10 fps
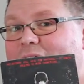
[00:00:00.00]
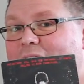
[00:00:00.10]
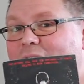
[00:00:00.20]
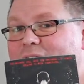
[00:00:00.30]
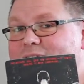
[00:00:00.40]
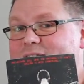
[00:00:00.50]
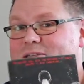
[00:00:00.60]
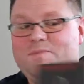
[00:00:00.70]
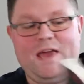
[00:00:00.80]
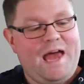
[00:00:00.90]

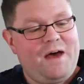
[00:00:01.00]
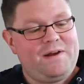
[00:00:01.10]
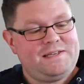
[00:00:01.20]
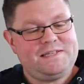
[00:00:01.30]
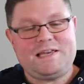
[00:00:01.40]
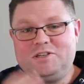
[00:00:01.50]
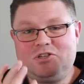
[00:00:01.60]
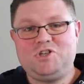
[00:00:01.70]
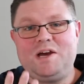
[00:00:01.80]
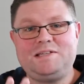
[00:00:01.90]
Hellraisers. Hellraisers is
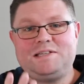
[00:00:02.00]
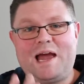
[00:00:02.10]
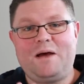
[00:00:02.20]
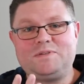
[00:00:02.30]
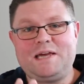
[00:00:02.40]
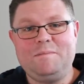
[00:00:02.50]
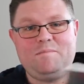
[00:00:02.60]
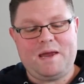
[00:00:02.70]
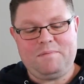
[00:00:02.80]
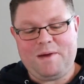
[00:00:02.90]
just out in
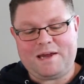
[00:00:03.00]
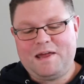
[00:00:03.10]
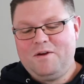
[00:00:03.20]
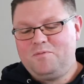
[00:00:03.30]
paperback.